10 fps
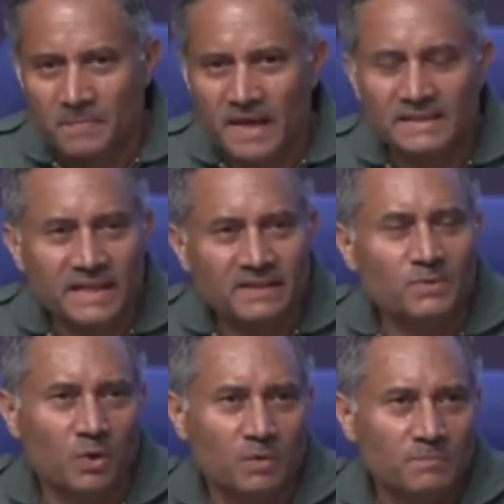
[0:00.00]
And
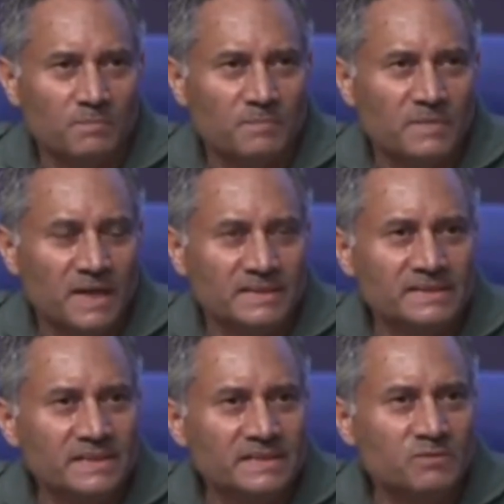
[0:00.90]
therefore, a
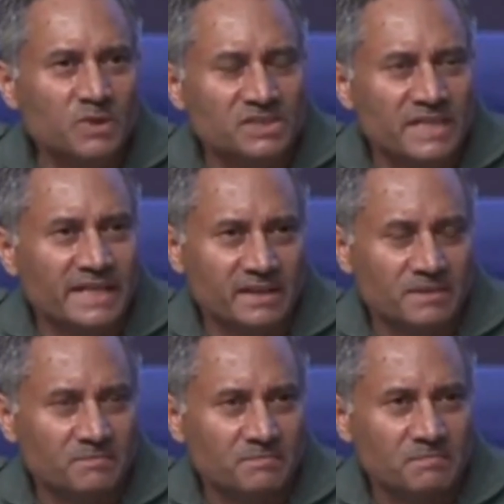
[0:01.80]
decision was
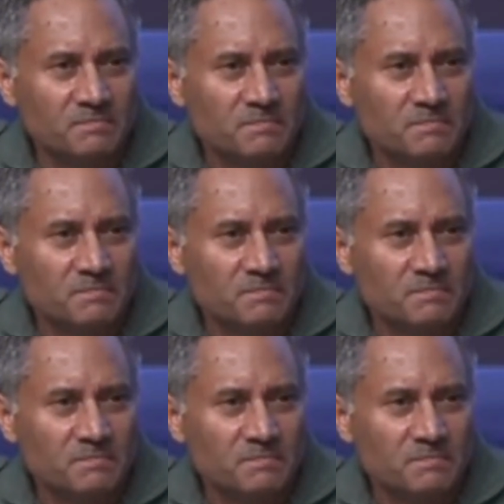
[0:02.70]
taken